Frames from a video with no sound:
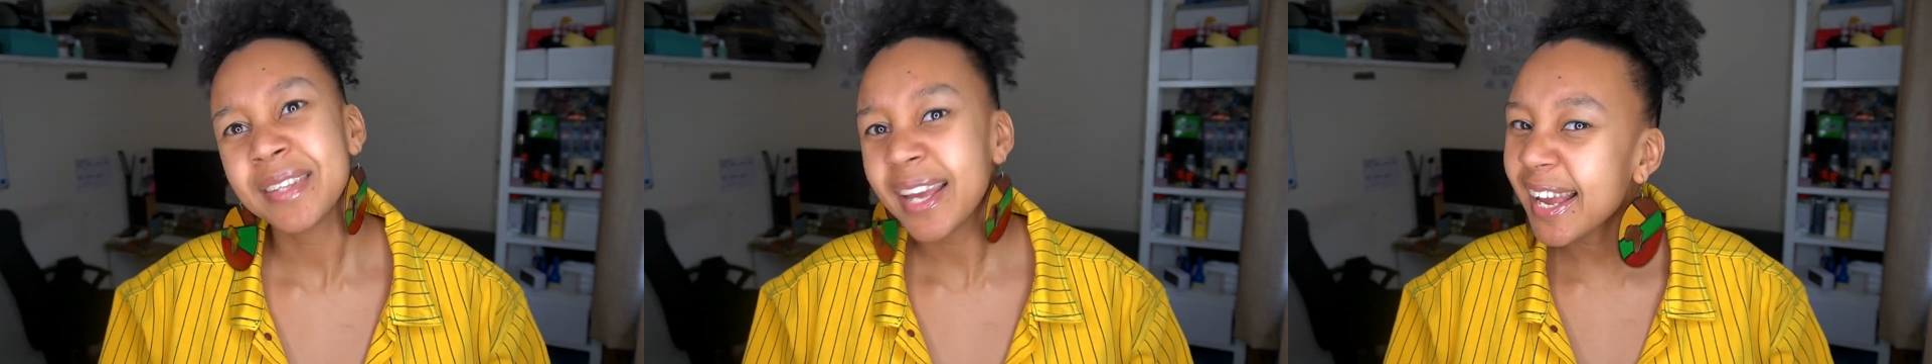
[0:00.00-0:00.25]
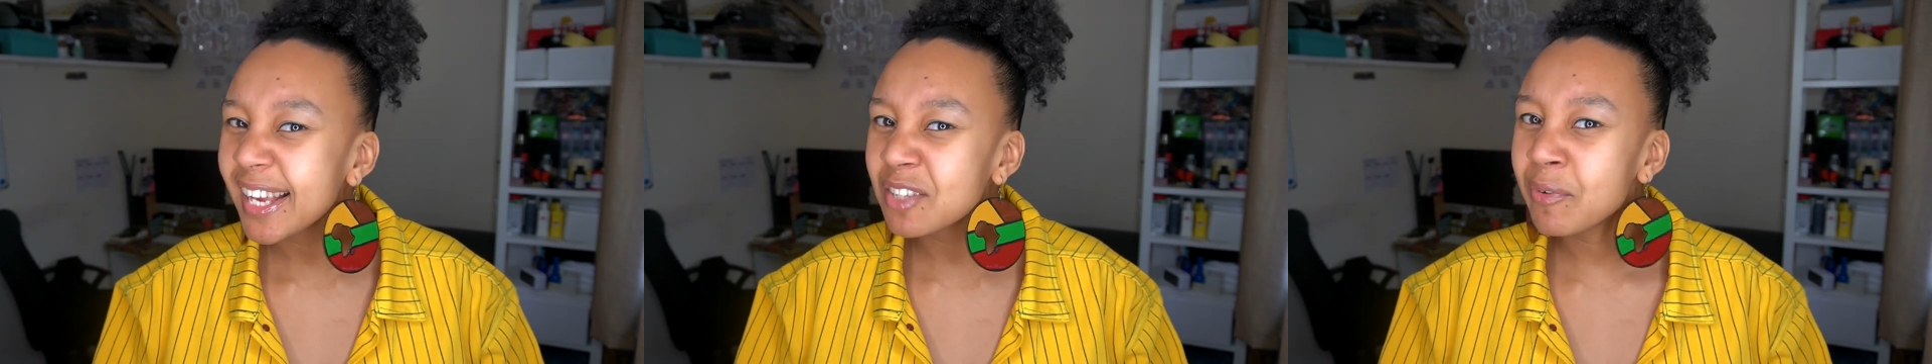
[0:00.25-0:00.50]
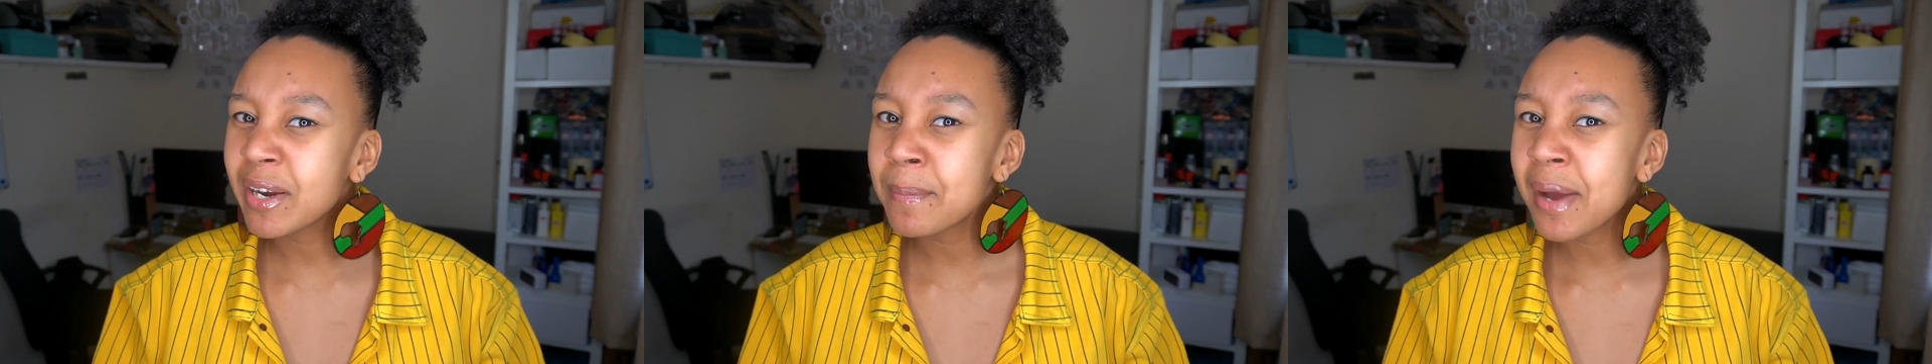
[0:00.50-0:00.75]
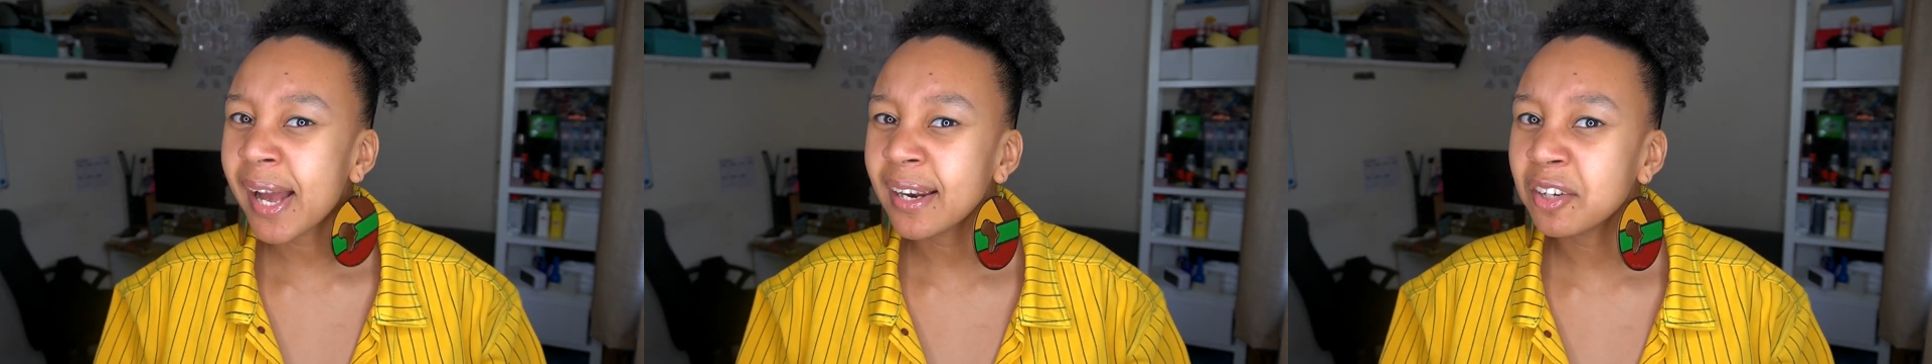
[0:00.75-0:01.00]
Yeah, it's really
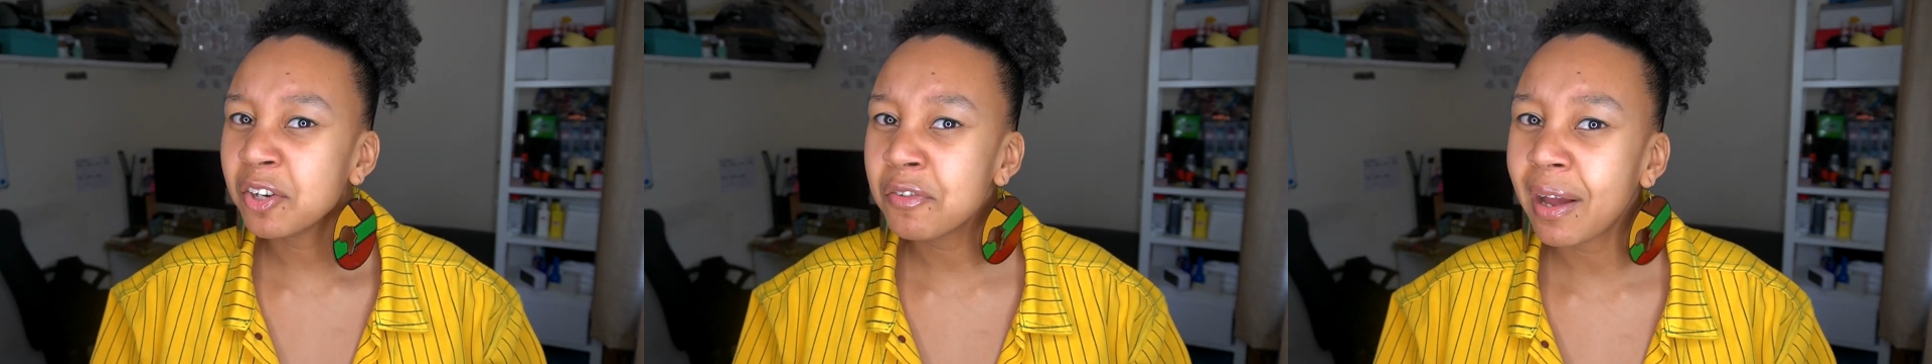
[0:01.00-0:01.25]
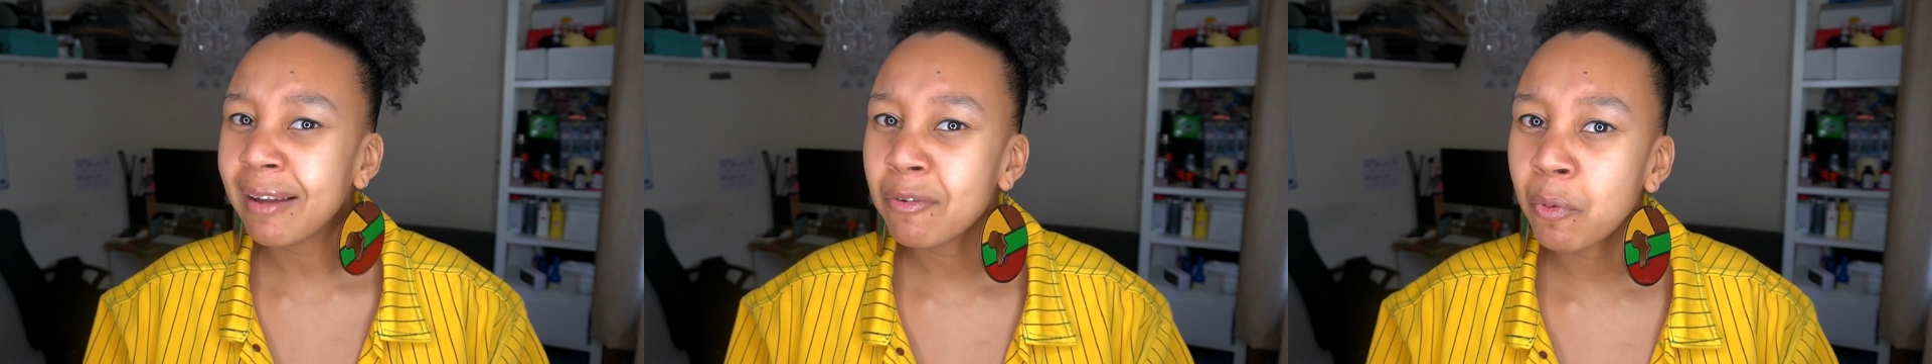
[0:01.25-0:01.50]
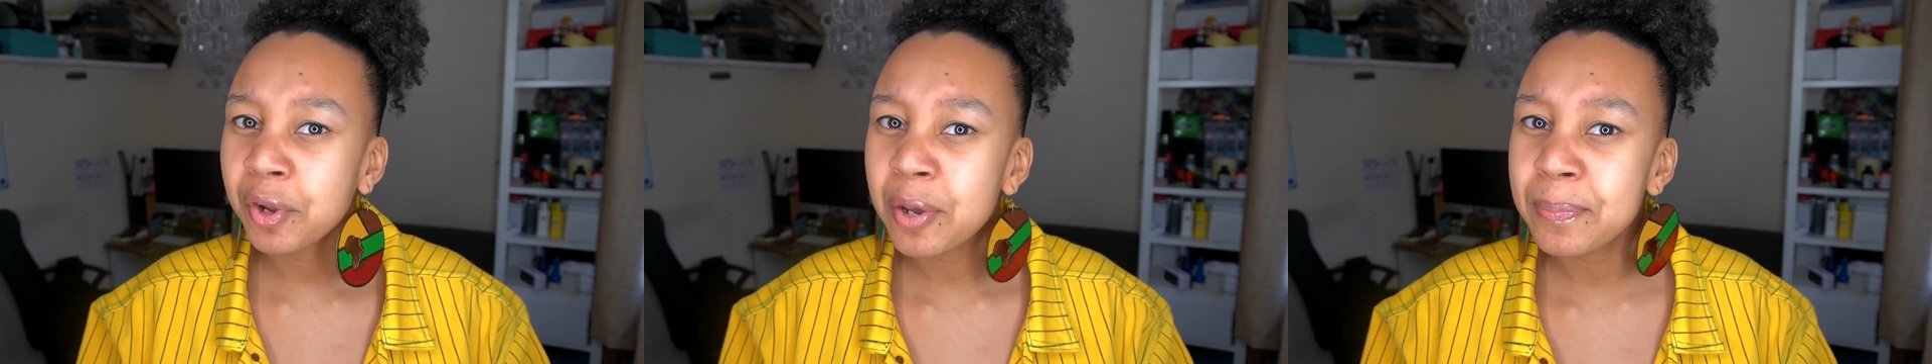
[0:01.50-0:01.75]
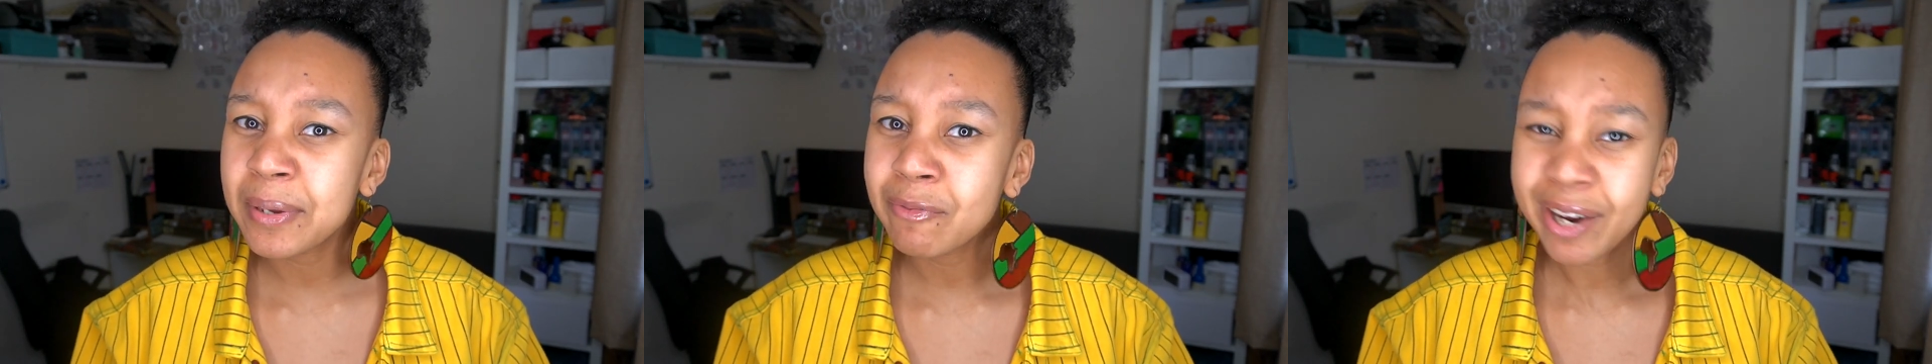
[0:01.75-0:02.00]
mad. I don't know if I ever want to be